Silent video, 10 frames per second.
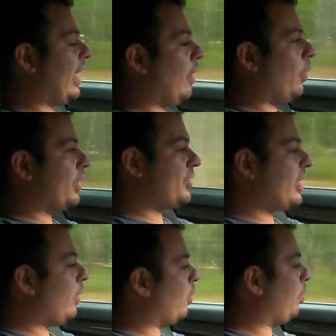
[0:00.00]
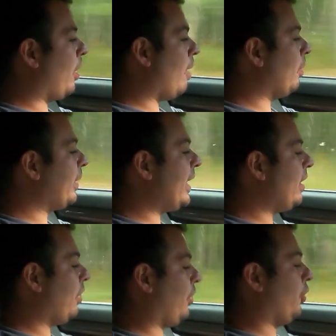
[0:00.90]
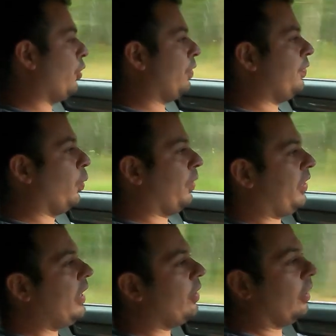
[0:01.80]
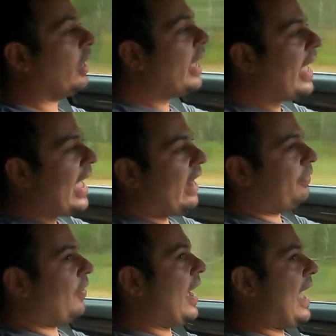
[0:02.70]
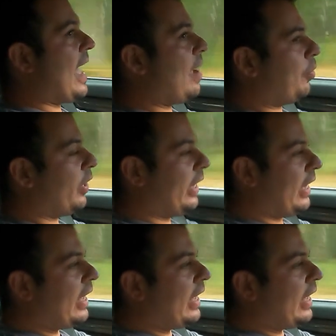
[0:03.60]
and I want to say we're probably in 3rd or 4th gear, and if I hammer it,